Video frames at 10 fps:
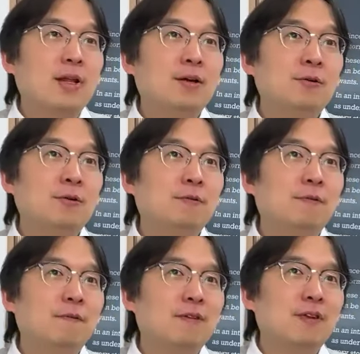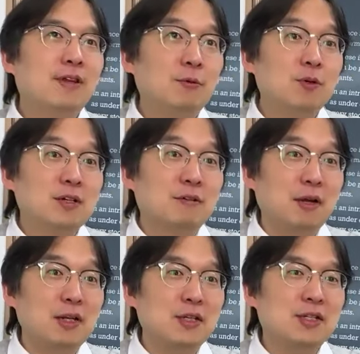Now, he was
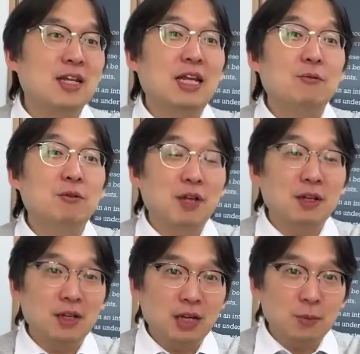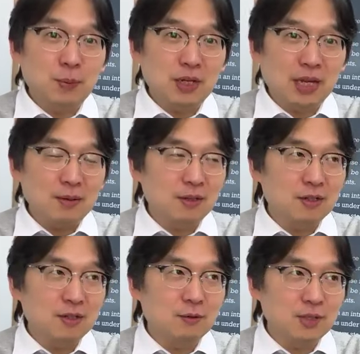courageous and
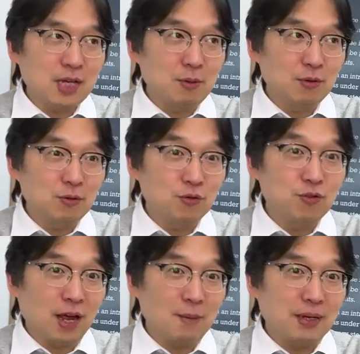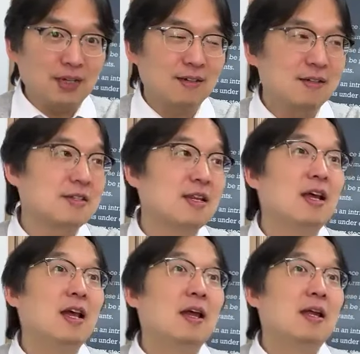was able to do that because
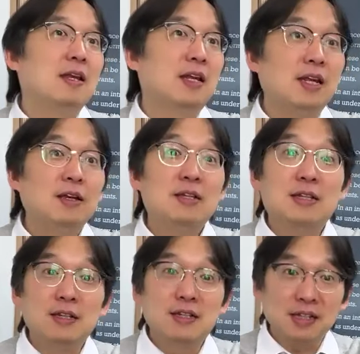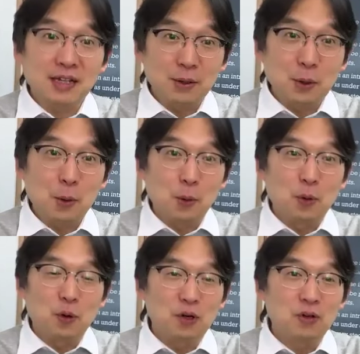he is the
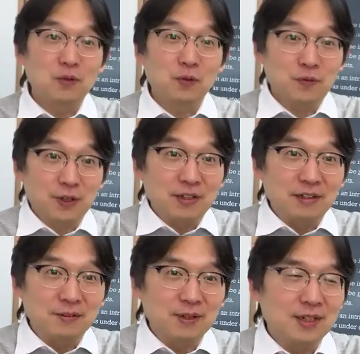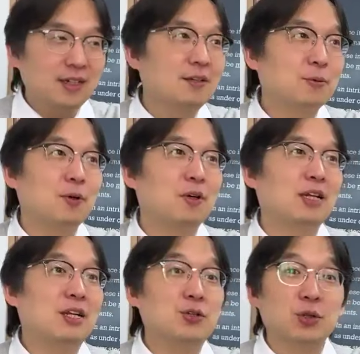CEO of a fund, right?
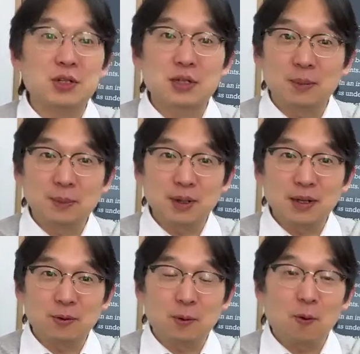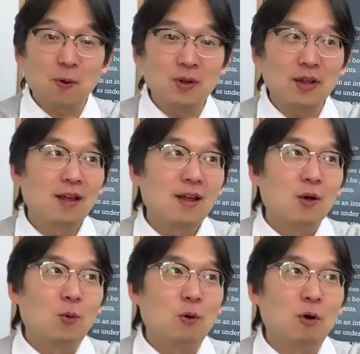Or insurance company called
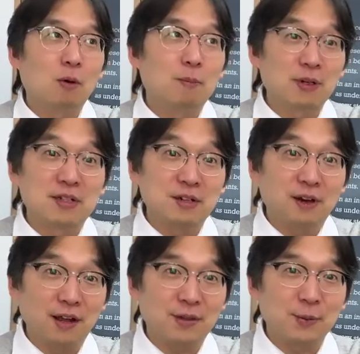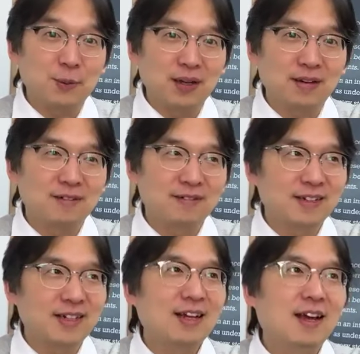Berkshire Hathaway,
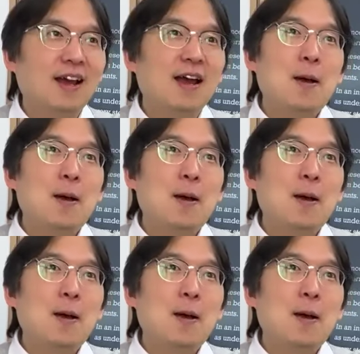right?